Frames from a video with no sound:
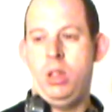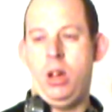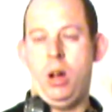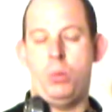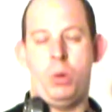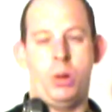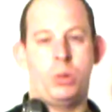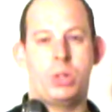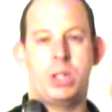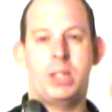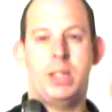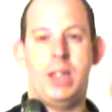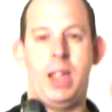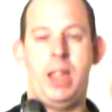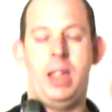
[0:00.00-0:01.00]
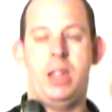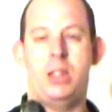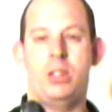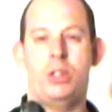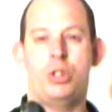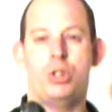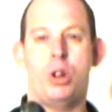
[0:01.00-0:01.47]
I won't stay
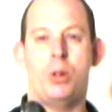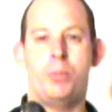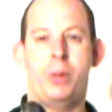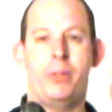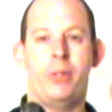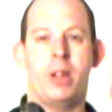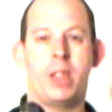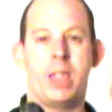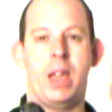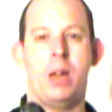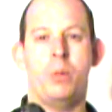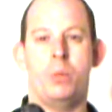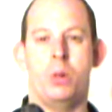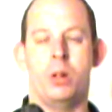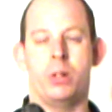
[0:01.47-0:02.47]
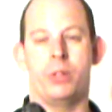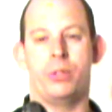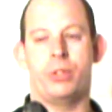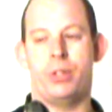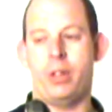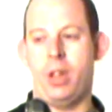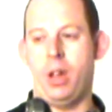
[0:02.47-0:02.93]
in the job if I get one,
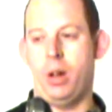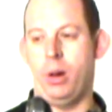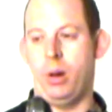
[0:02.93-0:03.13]
so...